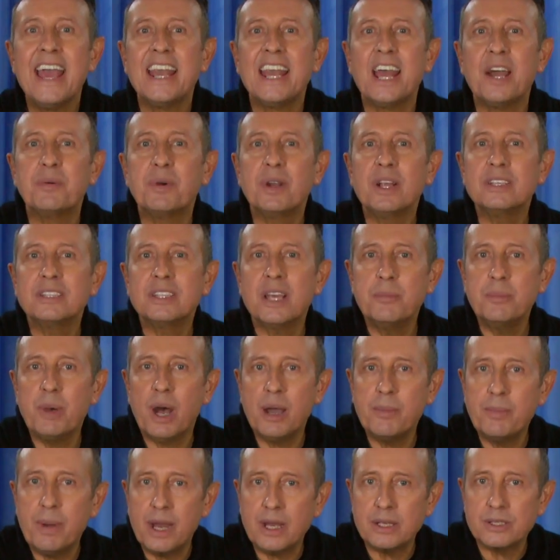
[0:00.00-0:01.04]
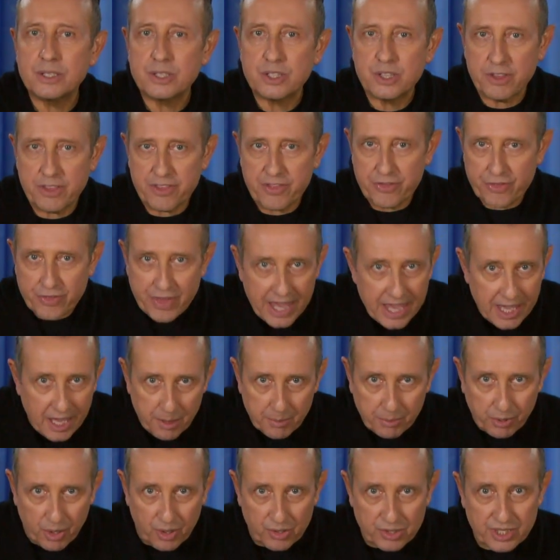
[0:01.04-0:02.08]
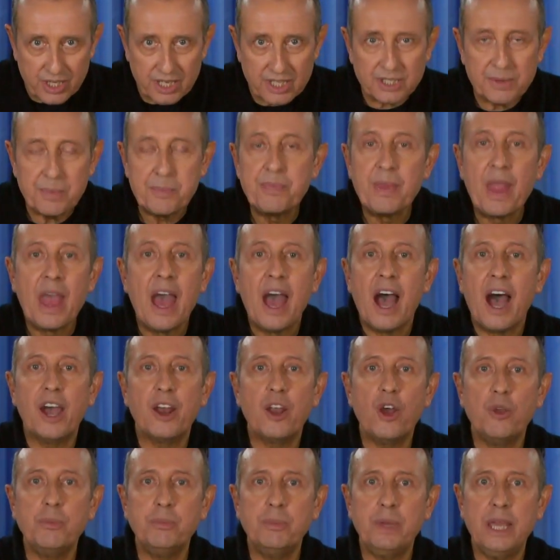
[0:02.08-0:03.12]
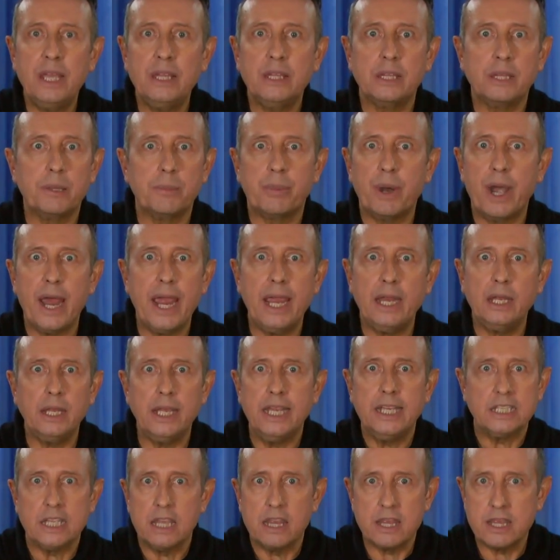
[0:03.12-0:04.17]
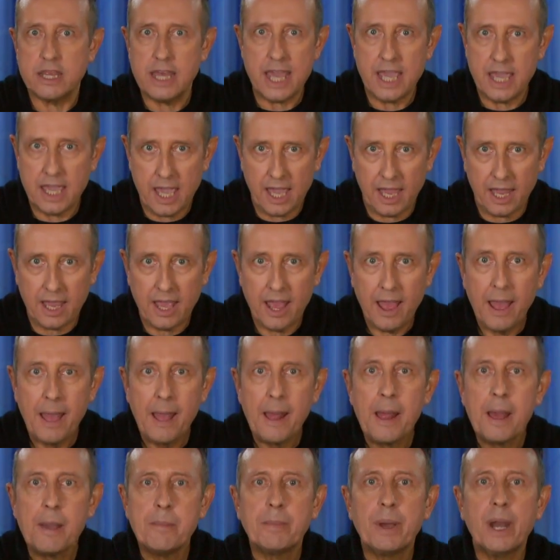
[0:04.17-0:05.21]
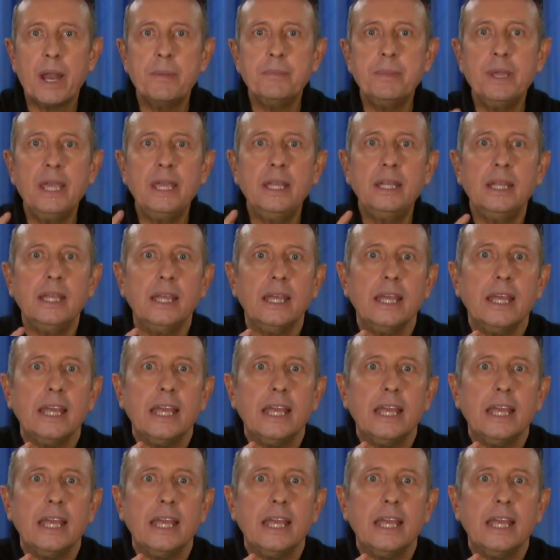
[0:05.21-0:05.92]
Now, when I say bypasses the thinking process, I don't mean that the brain isn't thinking, but I mean